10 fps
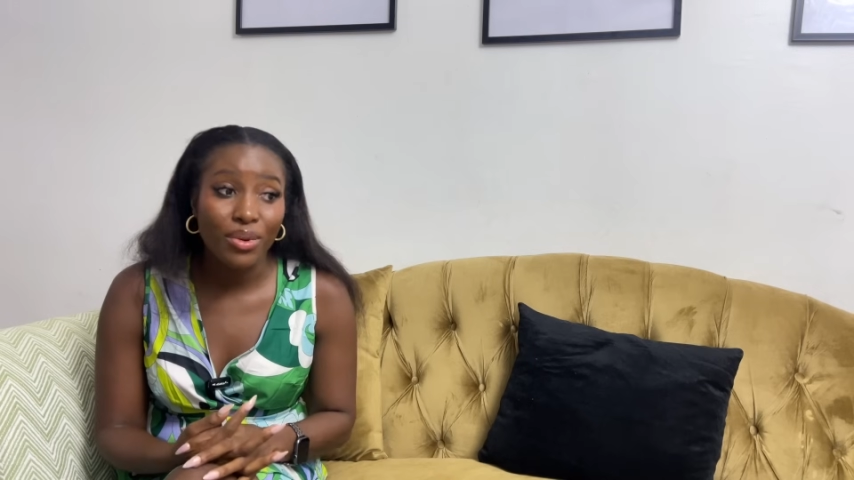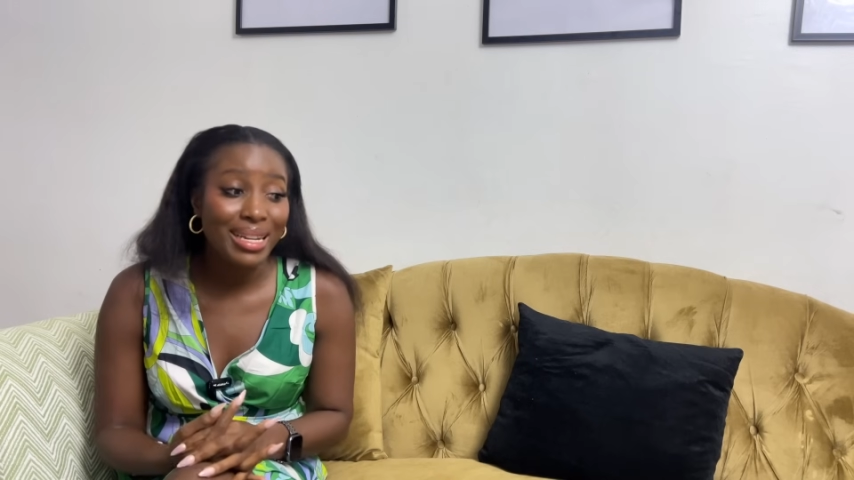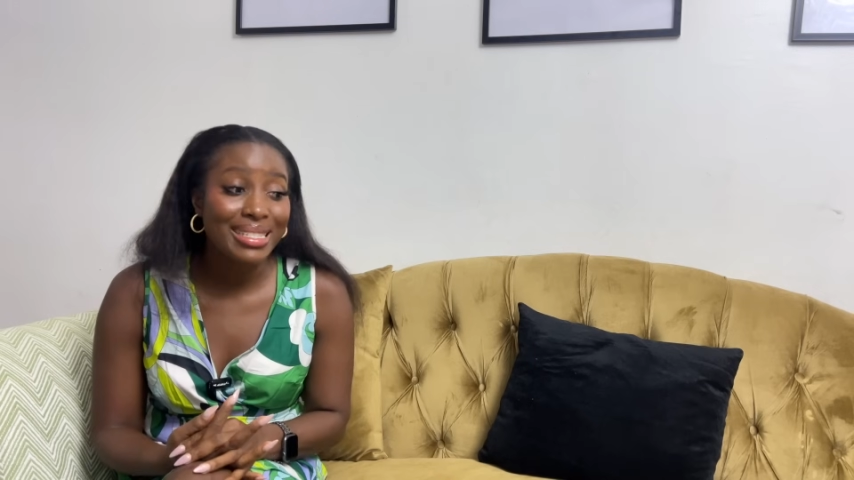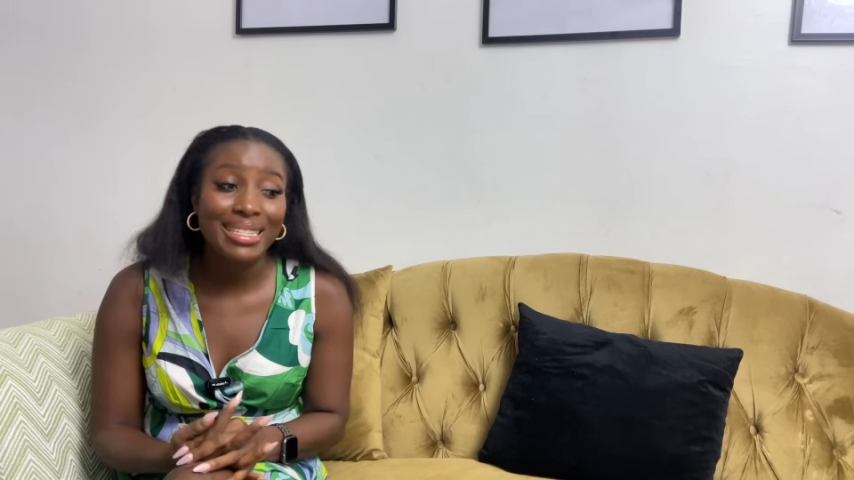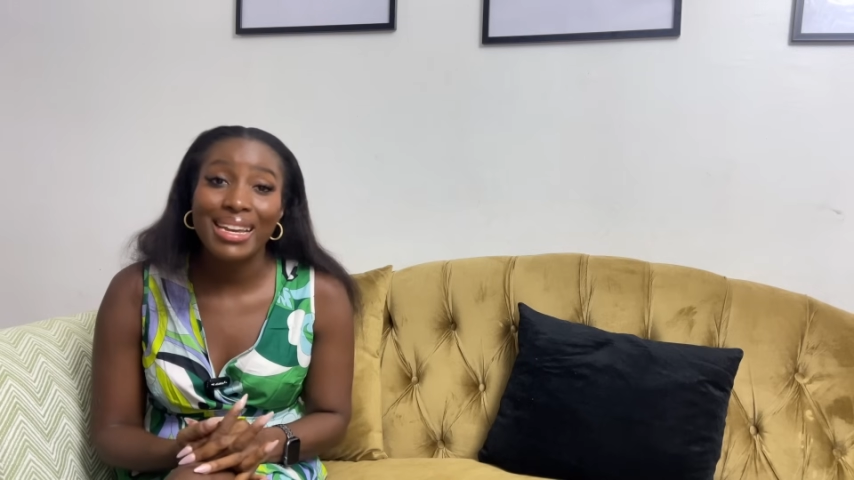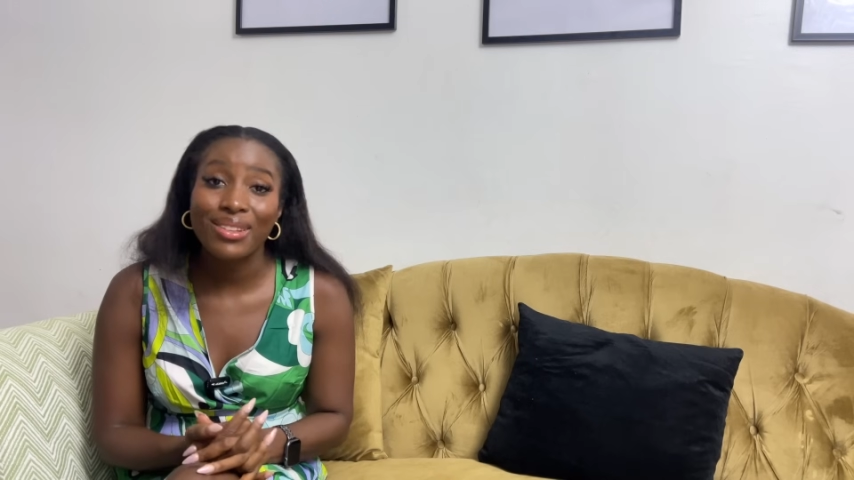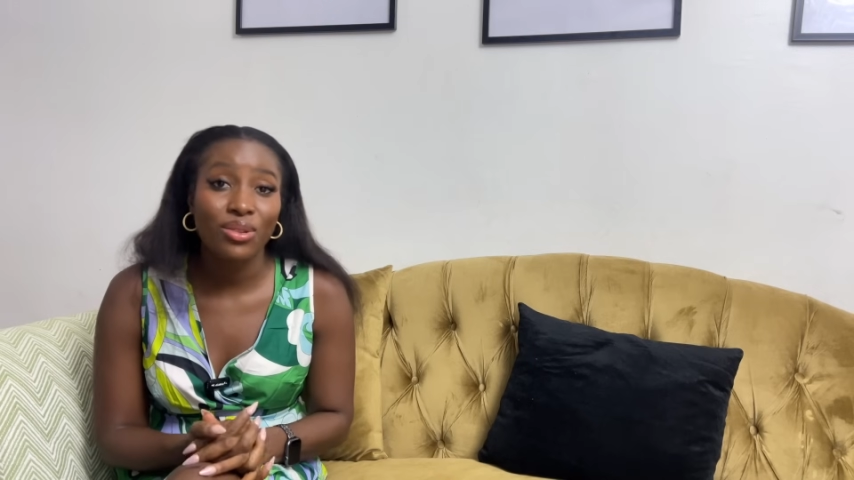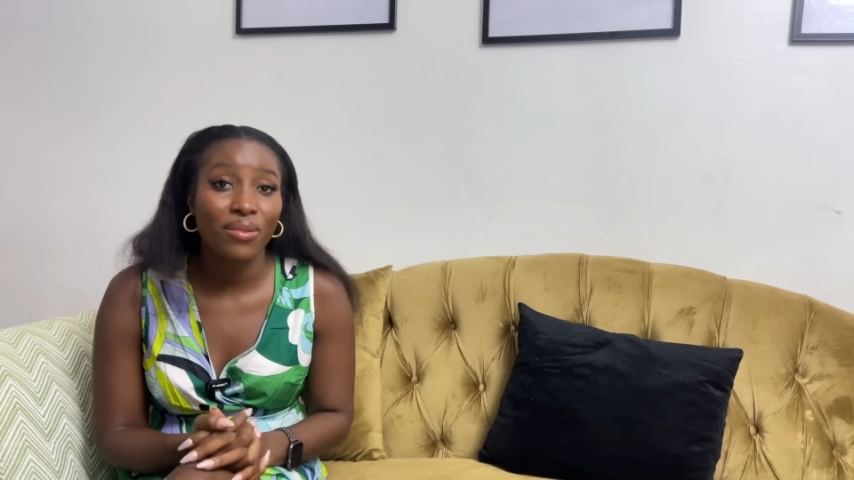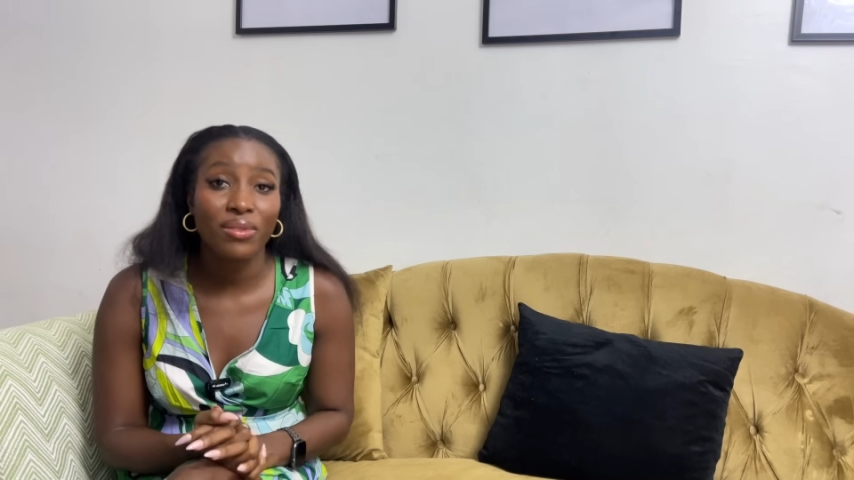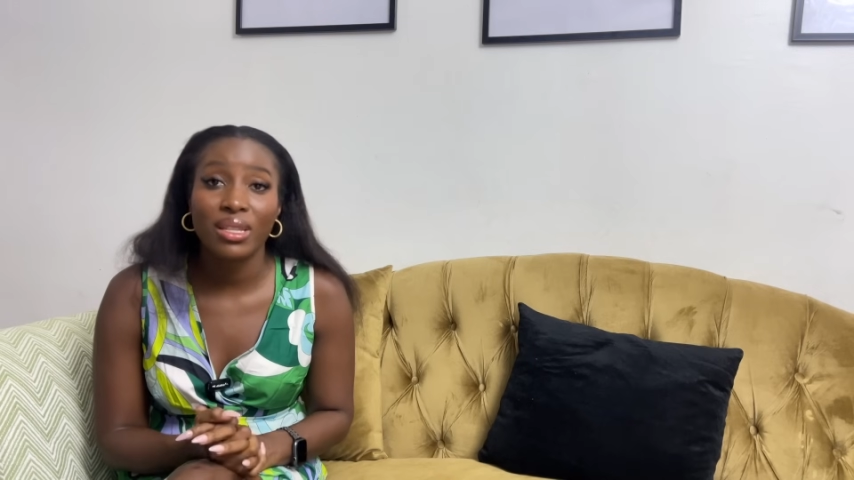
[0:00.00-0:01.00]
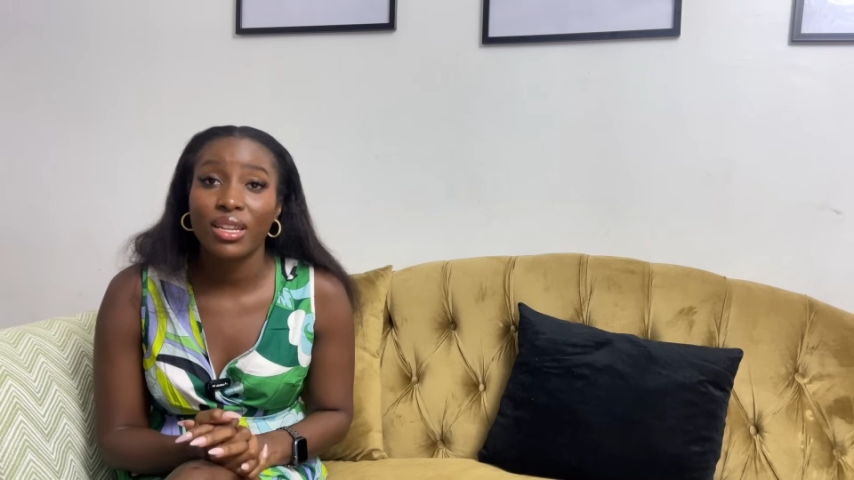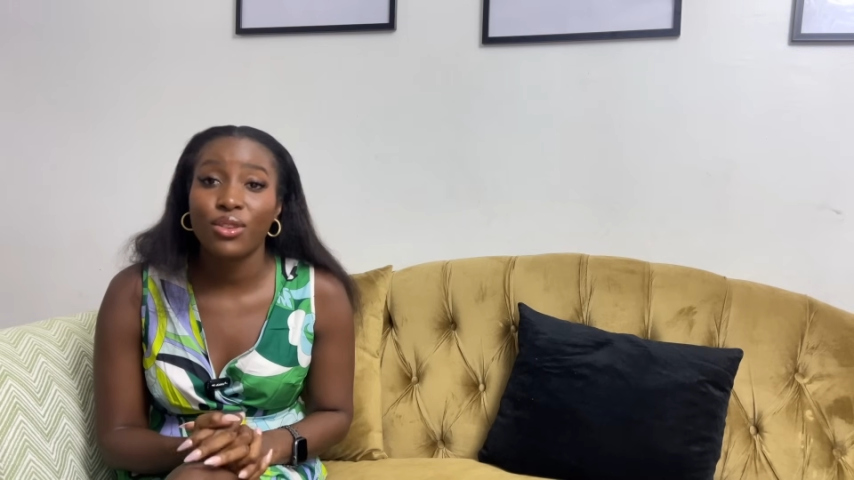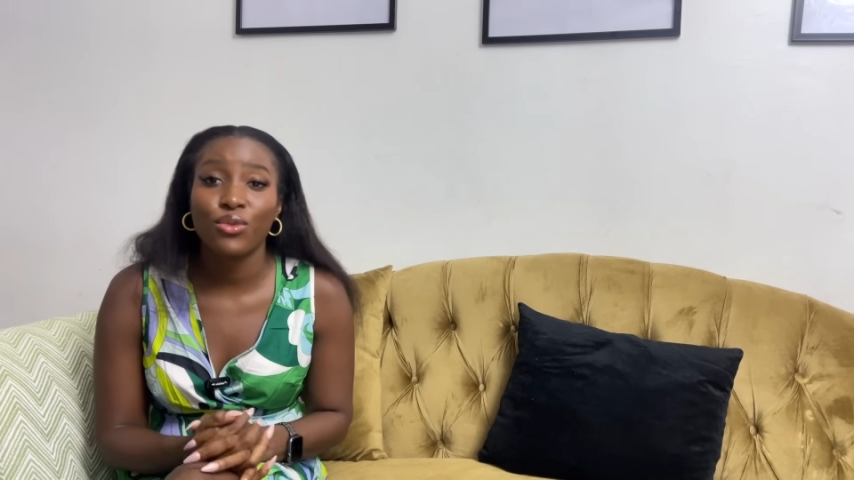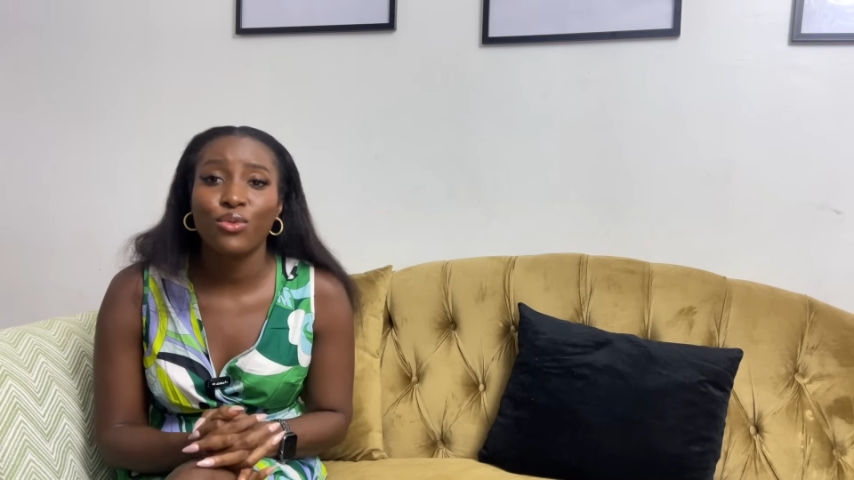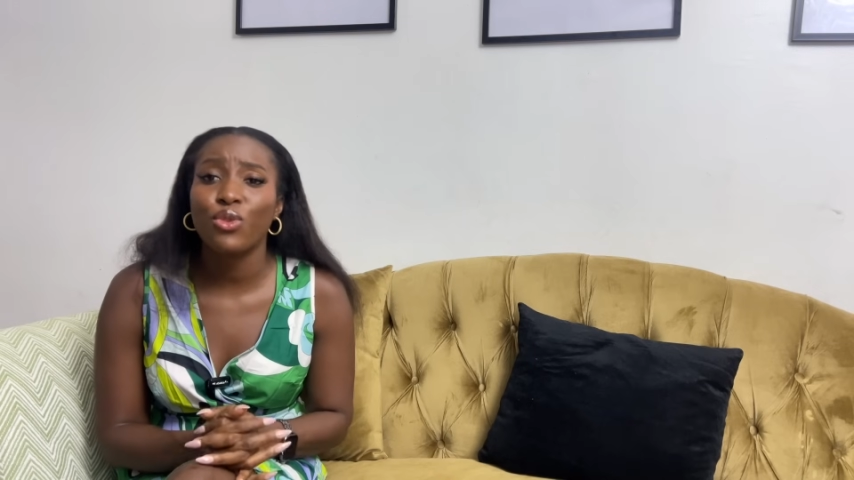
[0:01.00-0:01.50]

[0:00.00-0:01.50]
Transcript: At the end of the day, you would